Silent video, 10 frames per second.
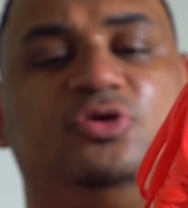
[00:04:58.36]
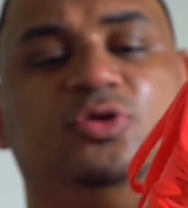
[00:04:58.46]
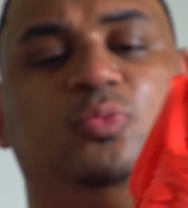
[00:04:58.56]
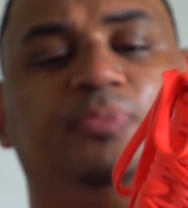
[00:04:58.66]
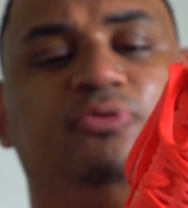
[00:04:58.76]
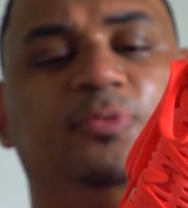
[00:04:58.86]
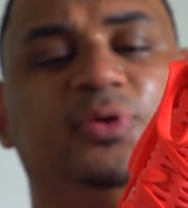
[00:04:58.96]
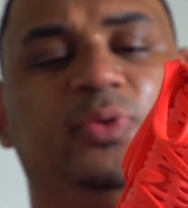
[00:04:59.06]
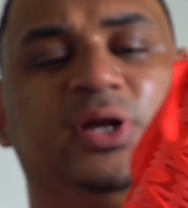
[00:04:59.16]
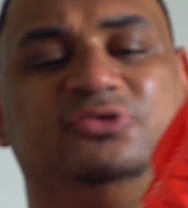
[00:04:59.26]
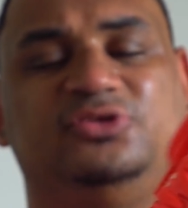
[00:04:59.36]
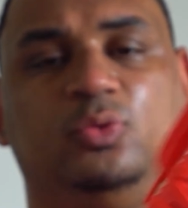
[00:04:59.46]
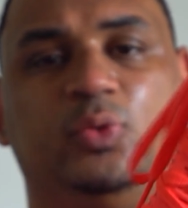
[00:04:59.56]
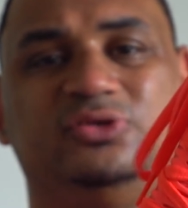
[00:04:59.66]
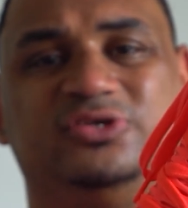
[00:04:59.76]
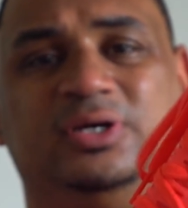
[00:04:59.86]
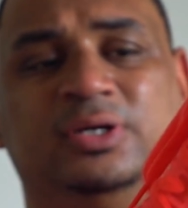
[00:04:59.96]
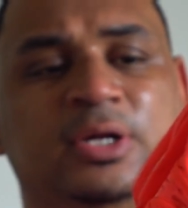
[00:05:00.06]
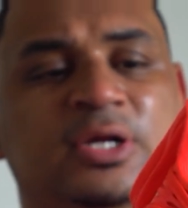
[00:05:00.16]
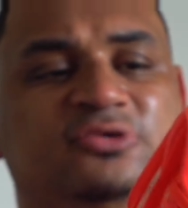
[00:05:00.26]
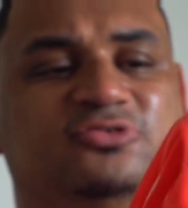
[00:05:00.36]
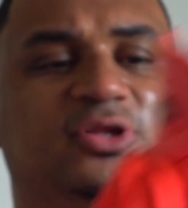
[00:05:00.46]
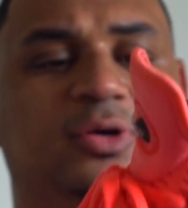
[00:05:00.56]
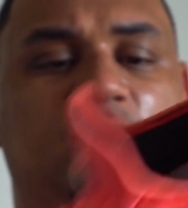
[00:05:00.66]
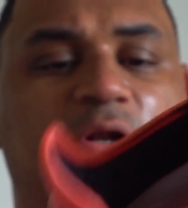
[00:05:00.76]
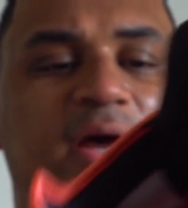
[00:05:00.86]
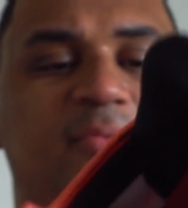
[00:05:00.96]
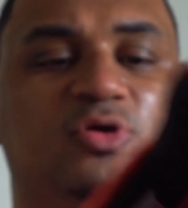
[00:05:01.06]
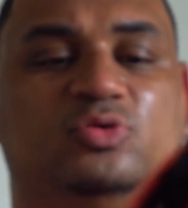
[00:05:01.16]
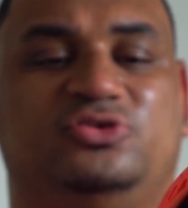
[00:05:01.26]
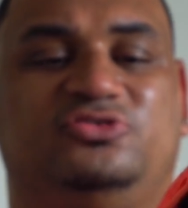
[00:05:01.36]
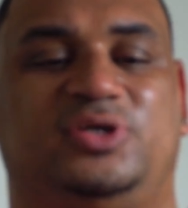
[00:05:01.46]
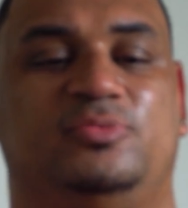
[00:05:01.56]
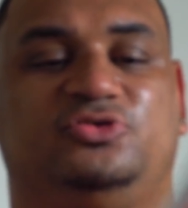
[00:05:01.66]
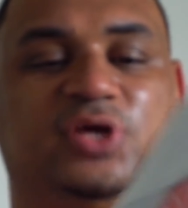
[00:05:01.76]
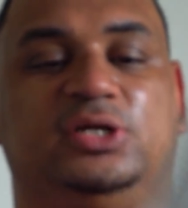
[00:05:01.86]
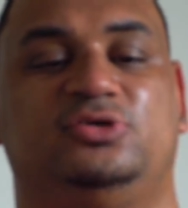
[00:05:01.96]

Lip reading: could probably wear this in the winter. So though a Climacool is a summer trainer,